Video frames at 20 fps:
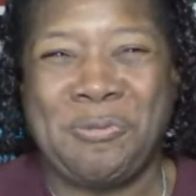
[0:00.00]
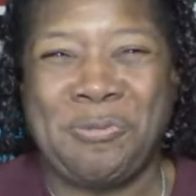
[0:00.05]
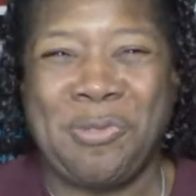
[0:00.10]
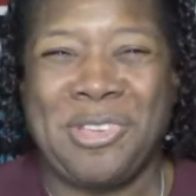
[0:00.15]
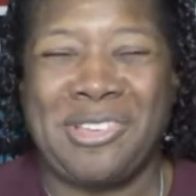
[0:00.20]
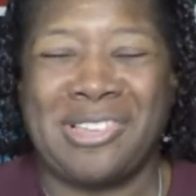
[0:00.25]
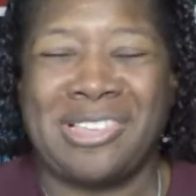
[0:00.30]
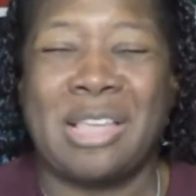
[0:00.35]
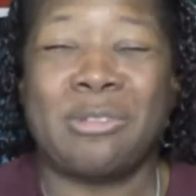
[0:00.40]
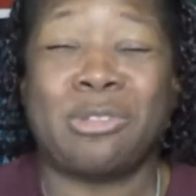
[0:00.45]

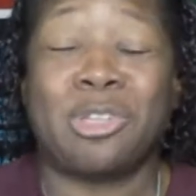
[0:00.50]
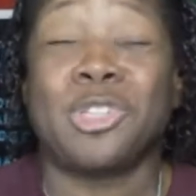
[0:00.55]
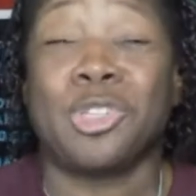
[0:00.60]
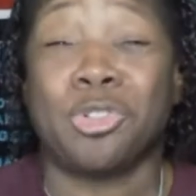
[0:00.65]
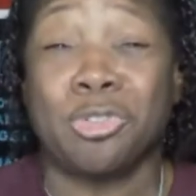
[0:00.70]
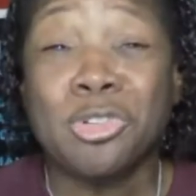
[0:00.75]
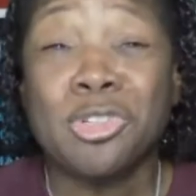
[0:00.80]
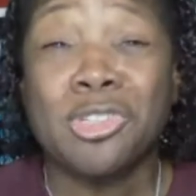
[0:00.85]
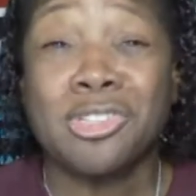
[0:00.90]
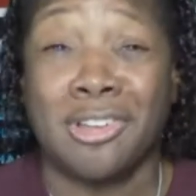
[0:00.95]
because I was a
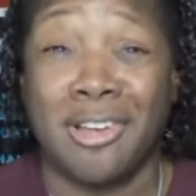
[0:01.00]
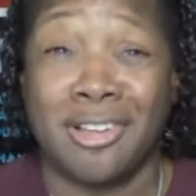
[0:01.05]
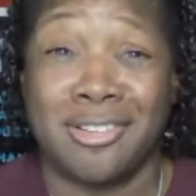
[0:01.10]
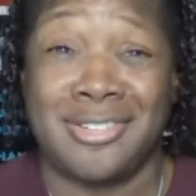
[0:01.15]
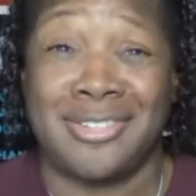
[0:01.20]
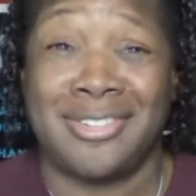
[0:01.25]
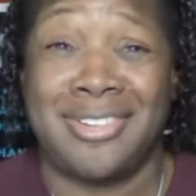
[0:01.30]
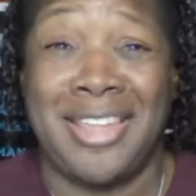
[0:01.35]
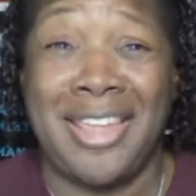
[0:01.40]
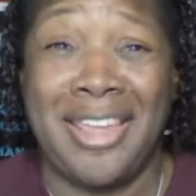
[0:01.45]
drill
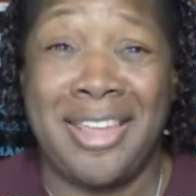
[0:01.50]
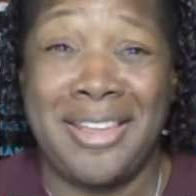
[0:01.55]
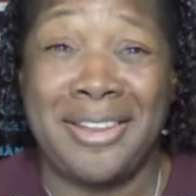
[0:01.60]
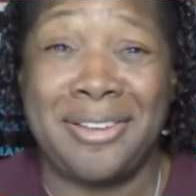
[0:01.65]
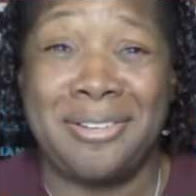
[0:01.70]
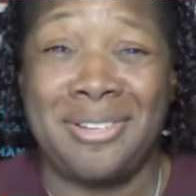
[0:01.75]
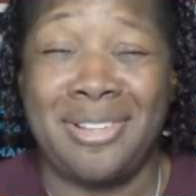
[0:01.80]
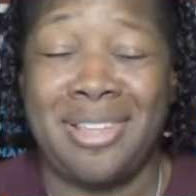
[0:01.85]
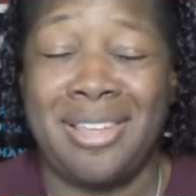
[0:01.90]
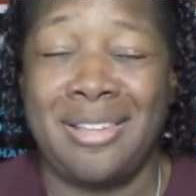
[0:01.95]
sergeant,
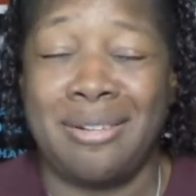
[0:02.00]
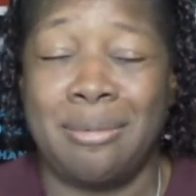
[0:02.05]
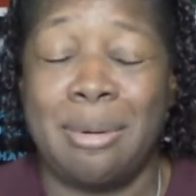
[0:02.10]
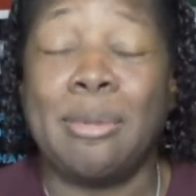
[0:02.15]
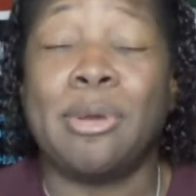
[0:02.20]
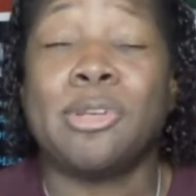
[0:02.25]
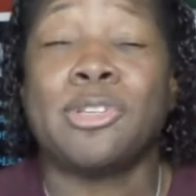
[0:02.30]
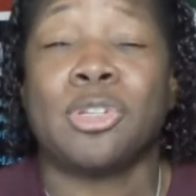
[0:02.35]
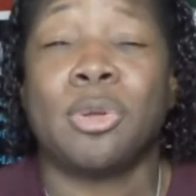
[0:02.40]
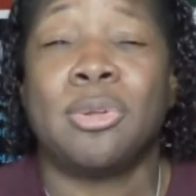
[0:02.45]
and
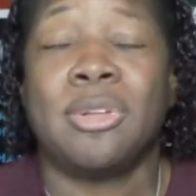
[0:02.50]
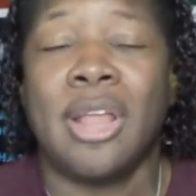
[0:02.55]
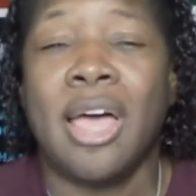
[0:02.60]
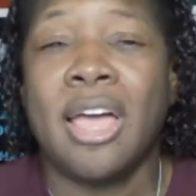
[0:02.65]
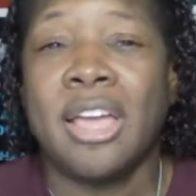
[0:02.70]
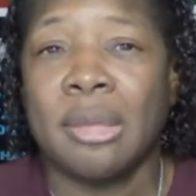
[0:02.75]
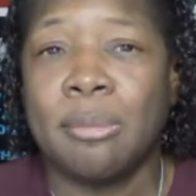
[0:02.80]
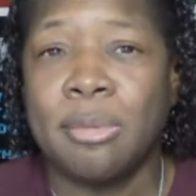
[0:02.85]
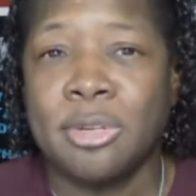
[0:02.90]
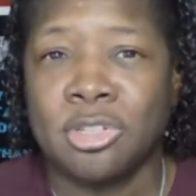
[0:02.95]
I'm also a
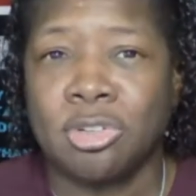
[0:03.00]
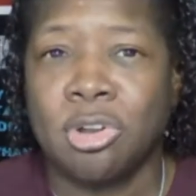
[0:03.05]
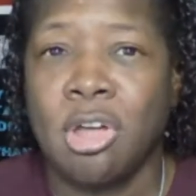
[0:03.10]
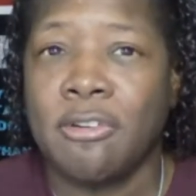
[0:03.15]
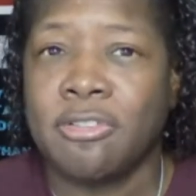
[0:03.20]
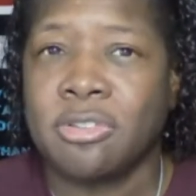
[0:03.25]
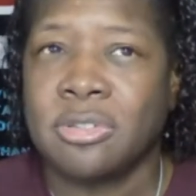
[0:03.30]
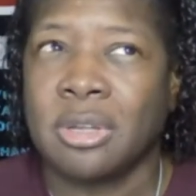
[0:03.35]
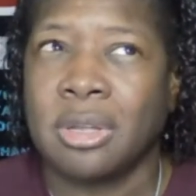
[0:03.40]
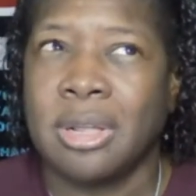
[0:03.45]
non-commissioned
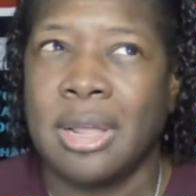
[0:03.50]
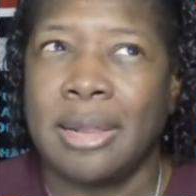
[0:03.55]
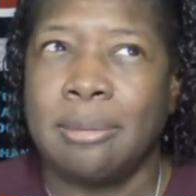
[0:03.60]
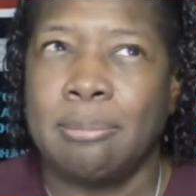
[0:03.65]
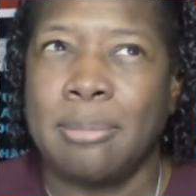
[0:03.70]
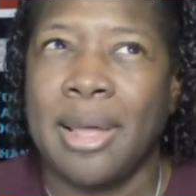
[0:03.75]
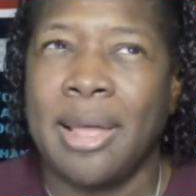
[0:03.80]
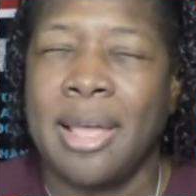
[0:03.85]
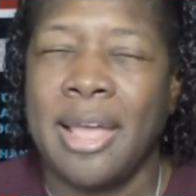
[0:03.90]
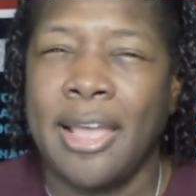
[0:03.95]
officer.
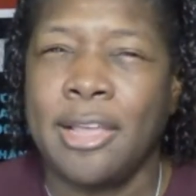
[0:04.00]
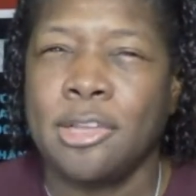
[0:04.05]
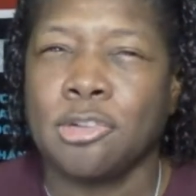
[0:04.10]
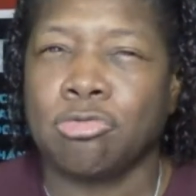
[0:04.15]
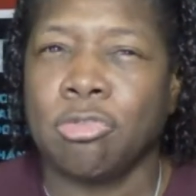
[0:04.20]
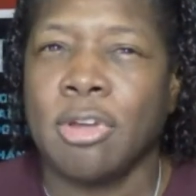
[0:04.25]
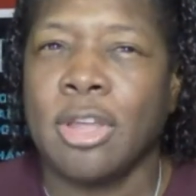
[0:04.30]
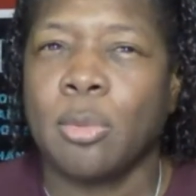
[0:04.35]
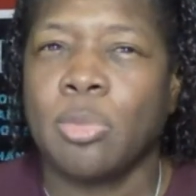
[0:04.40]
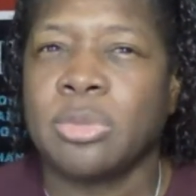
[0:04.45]
My highest
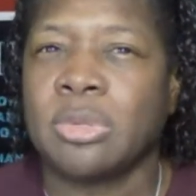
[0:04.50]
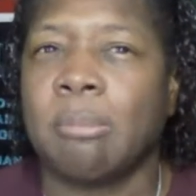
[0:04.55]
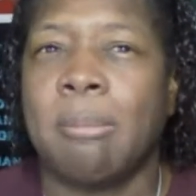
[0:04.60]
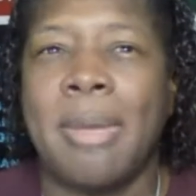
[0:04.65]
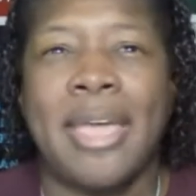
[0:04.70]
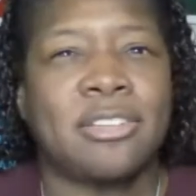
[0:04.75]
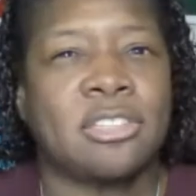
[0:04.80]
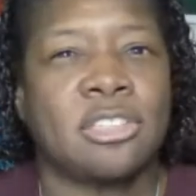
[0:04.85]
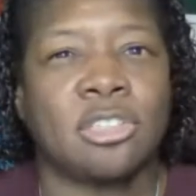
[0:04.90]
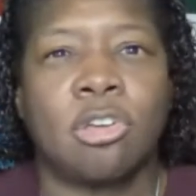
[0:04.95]
rank was a
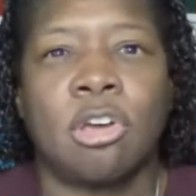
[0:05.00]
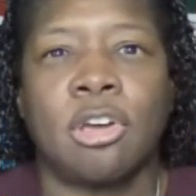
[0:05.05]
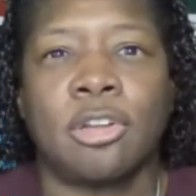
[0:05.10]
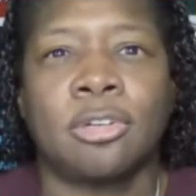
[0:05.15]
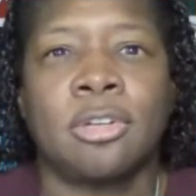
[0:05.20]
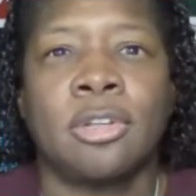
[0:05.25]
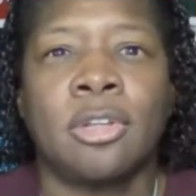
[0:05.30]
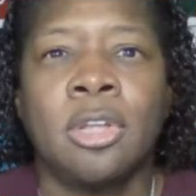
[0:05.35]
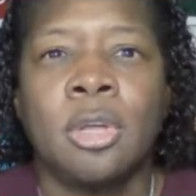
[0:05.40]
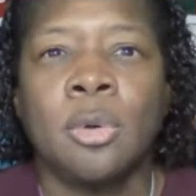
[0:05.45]
master
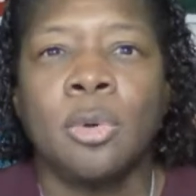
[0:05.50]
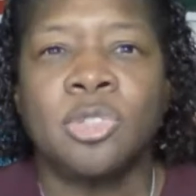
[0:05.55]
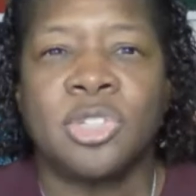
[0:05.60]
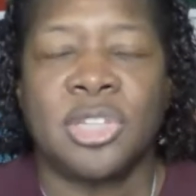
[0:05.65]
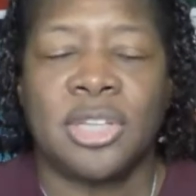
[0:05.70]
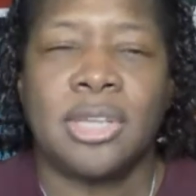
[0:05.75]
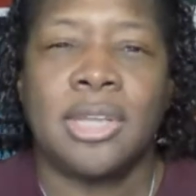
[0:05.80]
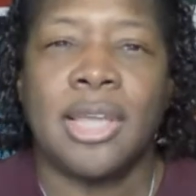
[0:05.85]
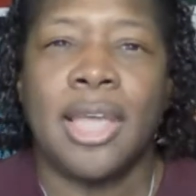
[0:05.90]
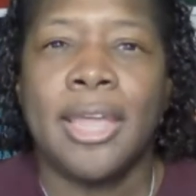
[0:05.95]
sergeant, was the
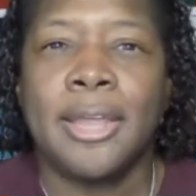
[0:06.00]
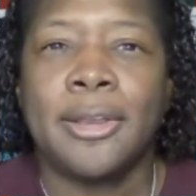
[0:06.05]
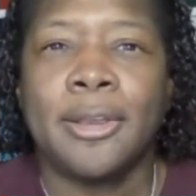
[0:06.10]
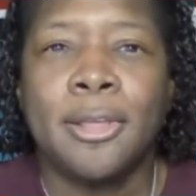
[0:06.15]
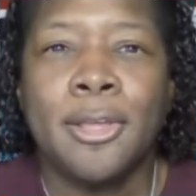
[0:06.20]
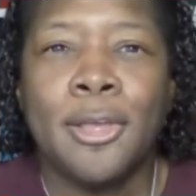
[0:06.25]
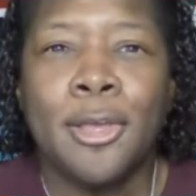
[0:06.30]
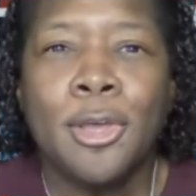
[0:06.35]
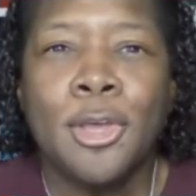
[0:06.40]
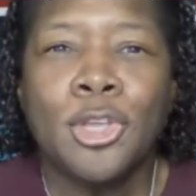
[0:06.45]
E8.
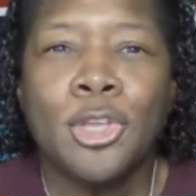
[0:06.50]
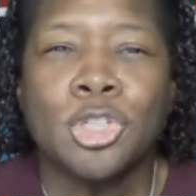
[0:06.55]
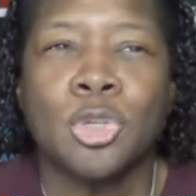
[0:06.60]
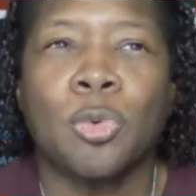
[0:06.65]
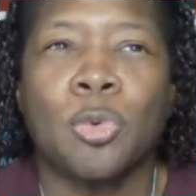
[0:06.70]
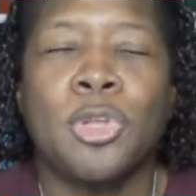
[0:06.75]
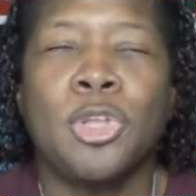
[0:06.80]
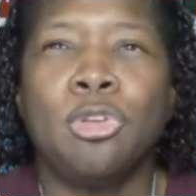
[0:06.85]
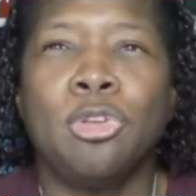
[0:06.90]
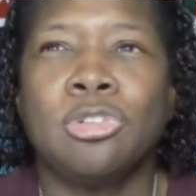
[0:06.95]
So
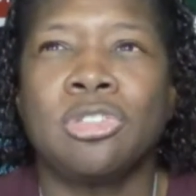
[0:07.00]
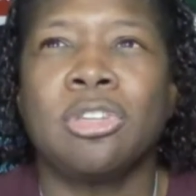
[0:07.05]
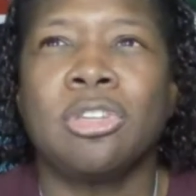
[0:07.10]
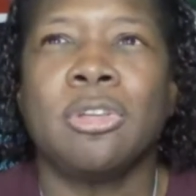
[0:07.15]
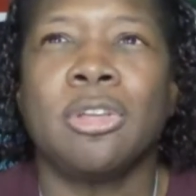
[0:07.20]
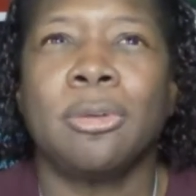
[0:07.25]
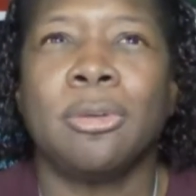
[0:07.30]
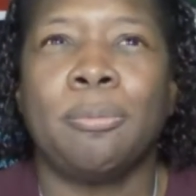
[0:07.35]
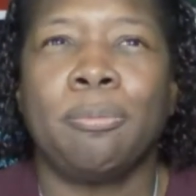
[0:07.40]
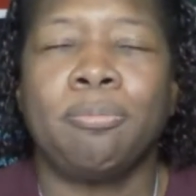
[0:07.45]
we used
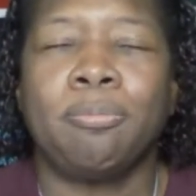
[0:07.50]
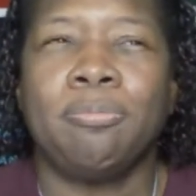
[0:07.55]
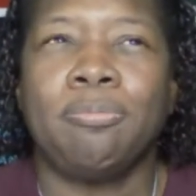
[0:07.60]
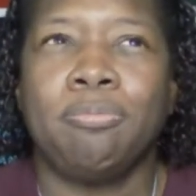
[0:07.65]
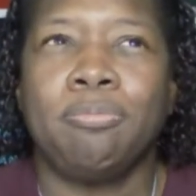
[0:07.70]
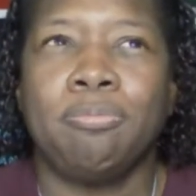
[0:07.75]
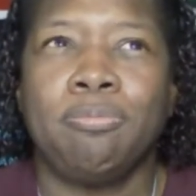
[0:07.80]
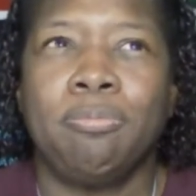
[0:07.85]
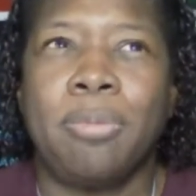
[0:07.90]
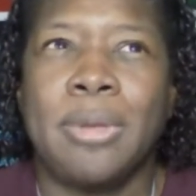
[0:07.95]
to
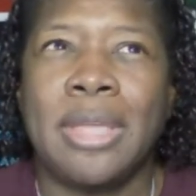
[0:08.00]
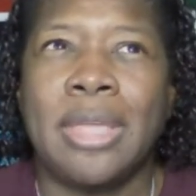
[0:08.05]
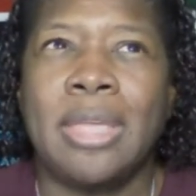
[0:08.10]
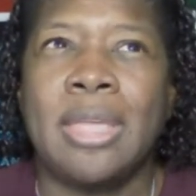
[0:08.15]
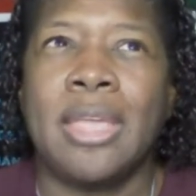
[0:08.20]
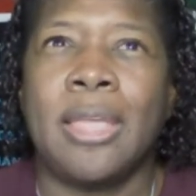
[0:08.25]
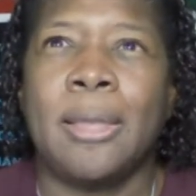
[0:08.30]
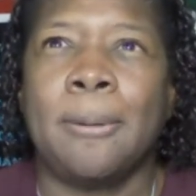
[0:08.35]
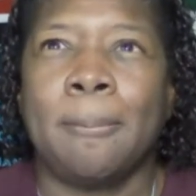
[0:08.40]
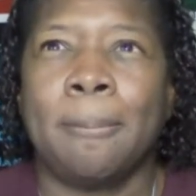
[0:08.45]

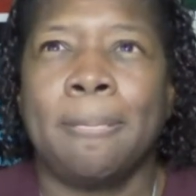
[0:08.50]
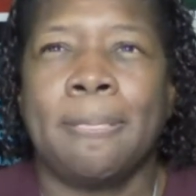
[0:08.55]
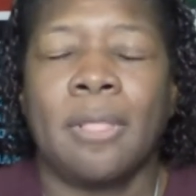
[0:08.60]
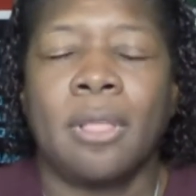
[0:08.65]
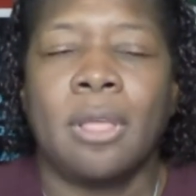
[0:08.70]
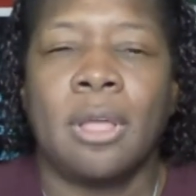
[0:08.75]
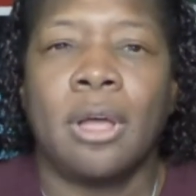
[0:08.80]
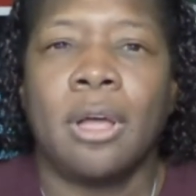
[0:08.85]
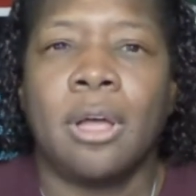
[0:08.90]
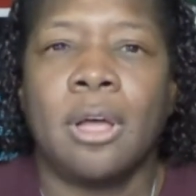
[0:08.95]
being,
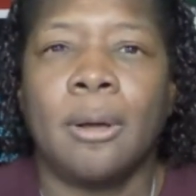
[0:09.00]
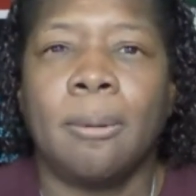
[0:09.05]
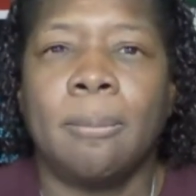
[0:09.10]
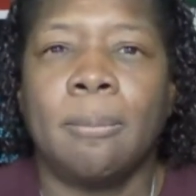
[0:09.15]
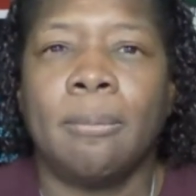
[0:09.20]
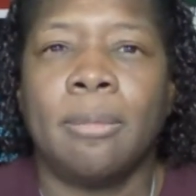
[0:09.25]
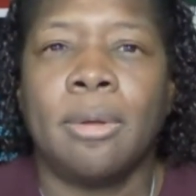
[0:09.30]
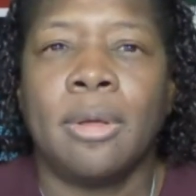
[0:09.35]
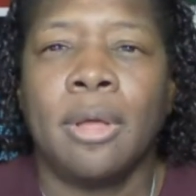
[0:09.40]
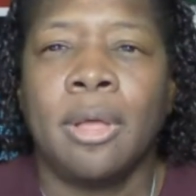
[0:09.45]
I
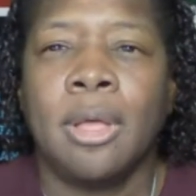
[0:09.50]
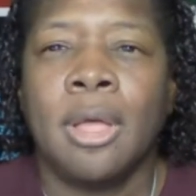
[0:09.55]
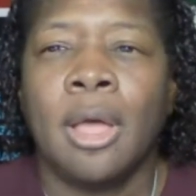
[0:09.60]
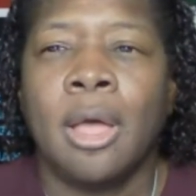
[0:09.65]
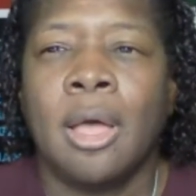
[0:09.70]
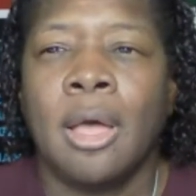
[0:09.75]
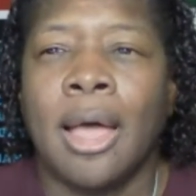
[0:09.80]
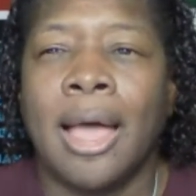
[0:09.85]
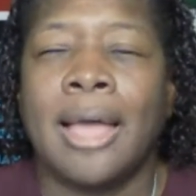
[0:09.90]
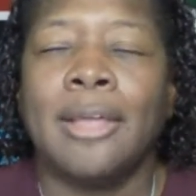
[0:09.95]

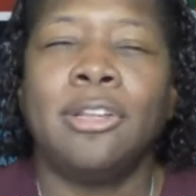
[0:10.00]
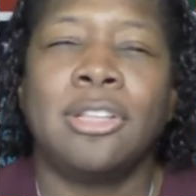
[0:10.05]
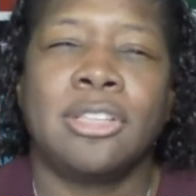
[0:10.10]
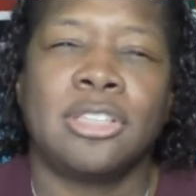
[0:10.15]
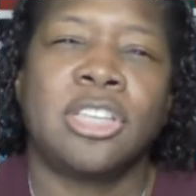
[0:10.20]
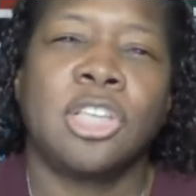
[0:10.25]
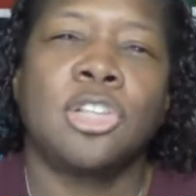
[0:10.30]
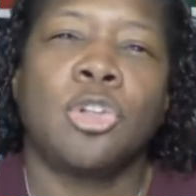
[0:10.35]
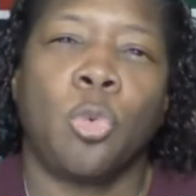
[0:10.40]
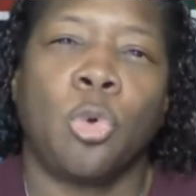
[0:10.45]
like to
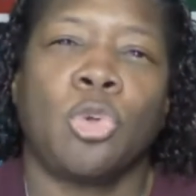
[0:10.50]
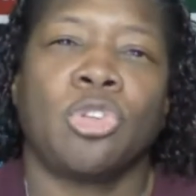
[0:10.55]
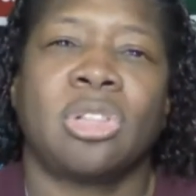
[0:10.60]
say the word